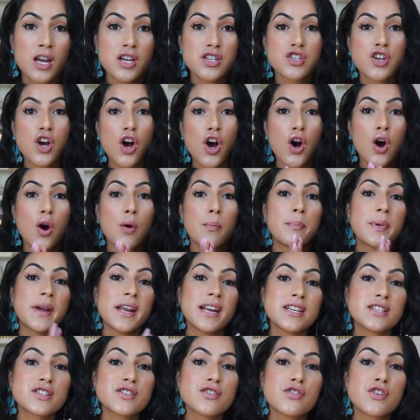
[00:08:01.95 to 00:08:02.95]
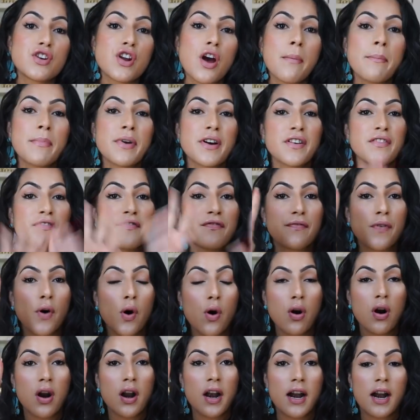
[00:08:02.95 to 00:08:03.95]
So bathing suit number
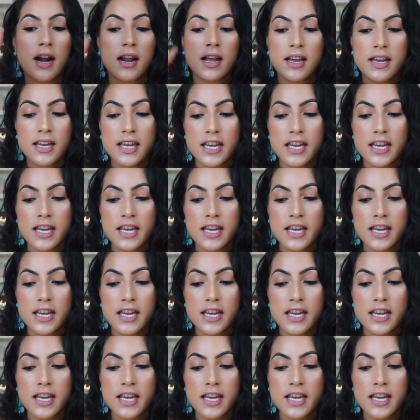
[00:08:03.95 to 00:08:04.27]
four.